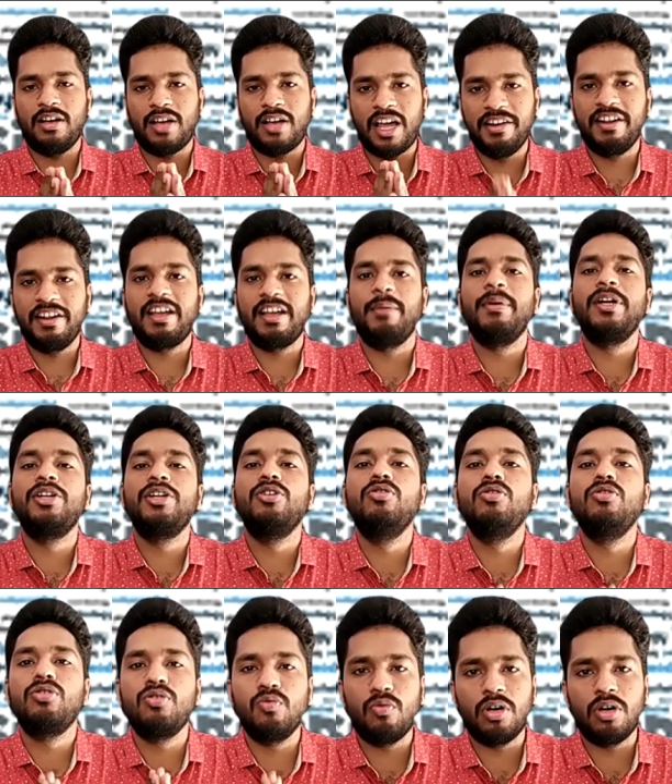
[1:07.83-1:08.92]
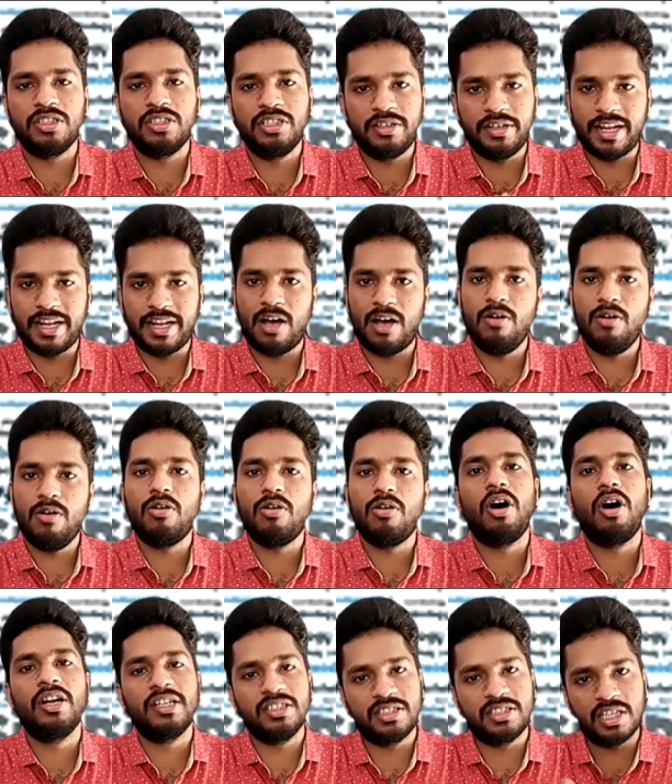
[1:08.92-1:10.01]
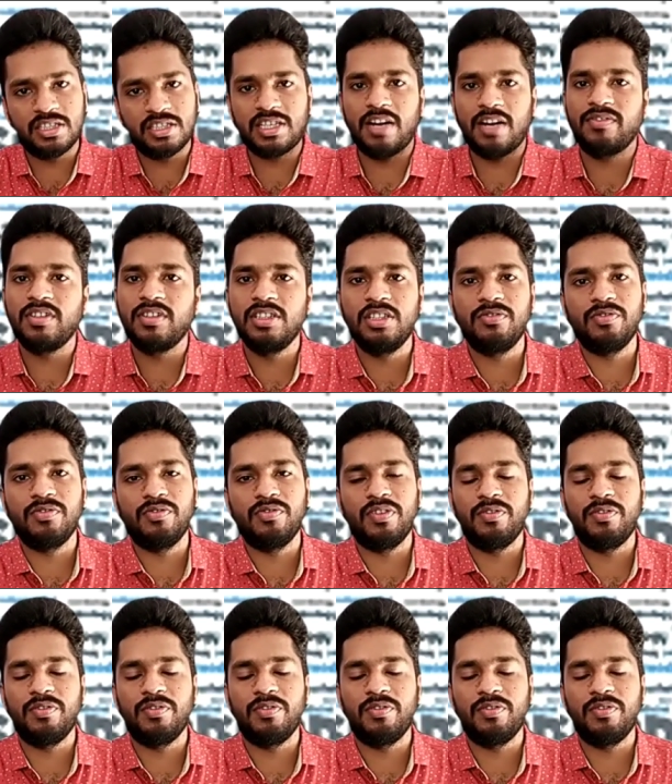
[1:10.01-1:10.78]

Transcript: I recommend you to watch it now or just after the